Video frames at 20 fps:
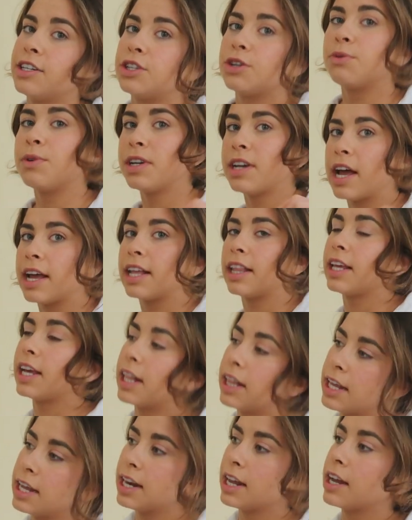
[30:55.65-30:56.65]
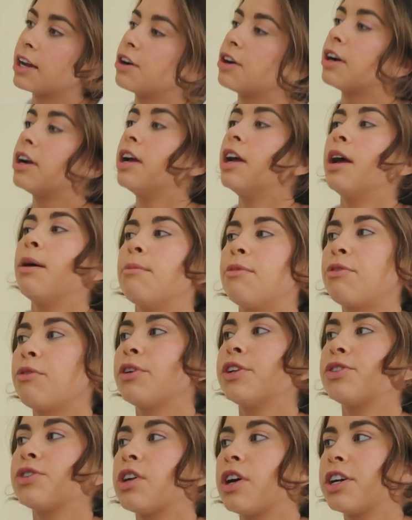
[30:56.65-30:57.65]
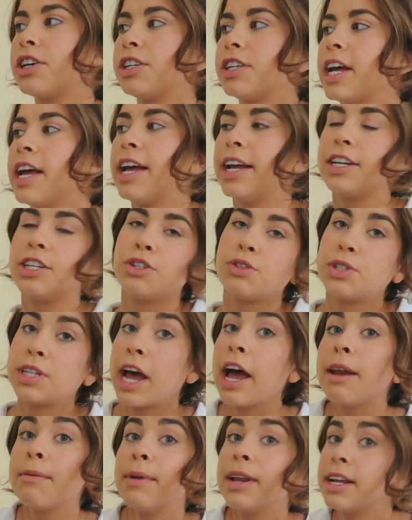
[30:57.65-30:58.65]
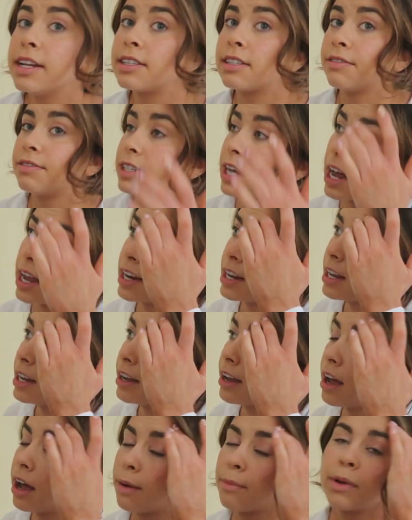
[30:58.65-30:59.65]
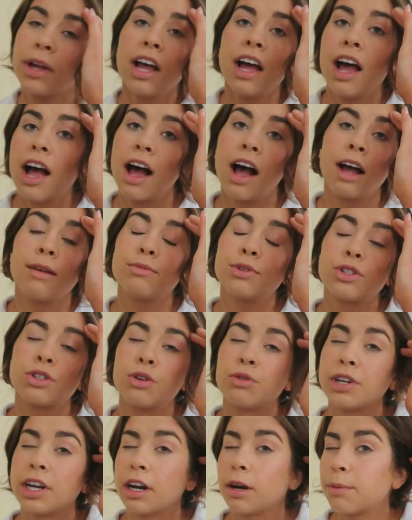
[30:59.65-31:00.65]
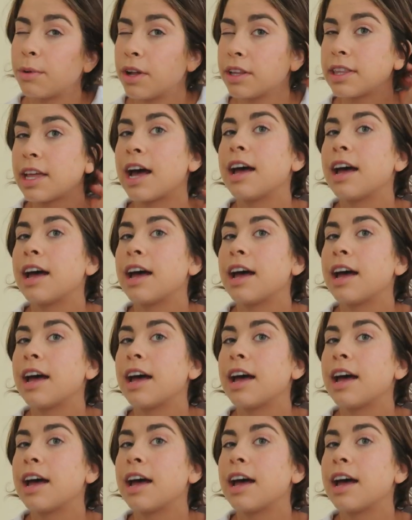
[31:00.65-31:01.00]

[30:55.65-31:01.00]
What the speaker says: do a nightly cleaning, or before you start your day, do 10 minutes of tidying up. I'm so terrible at